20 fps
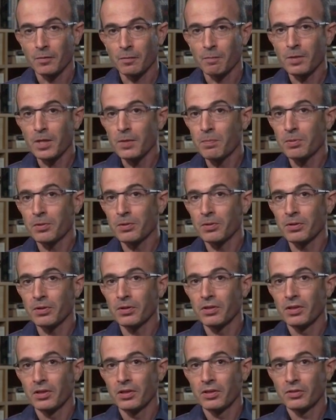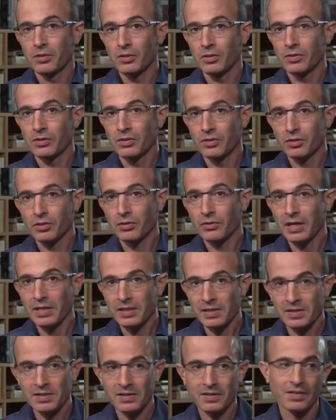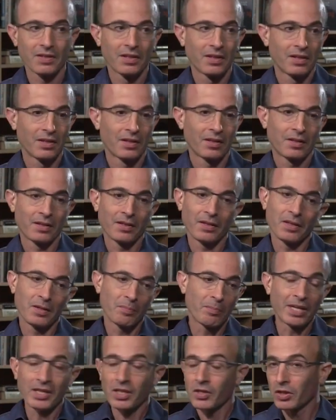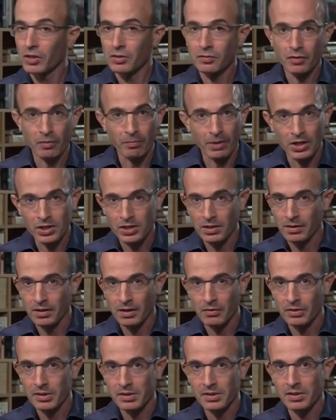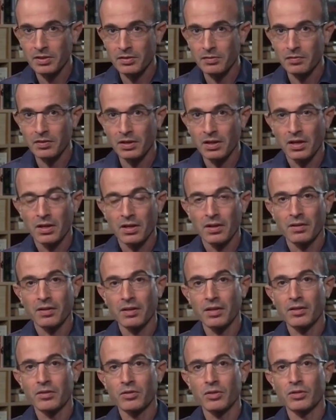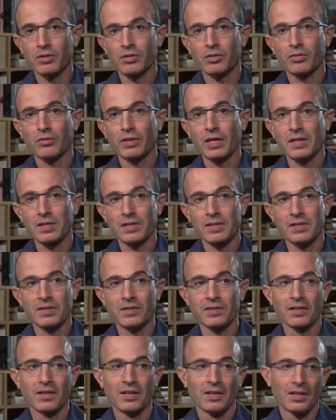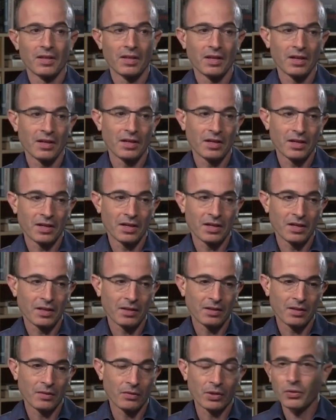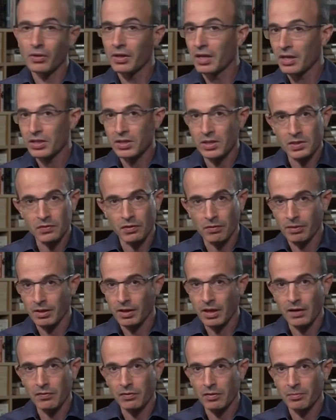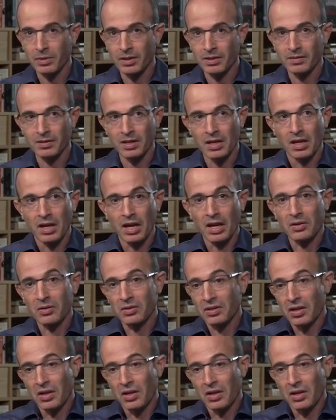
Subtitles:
people don't trust the medical information they receive, they don't trust the regulations from the government, and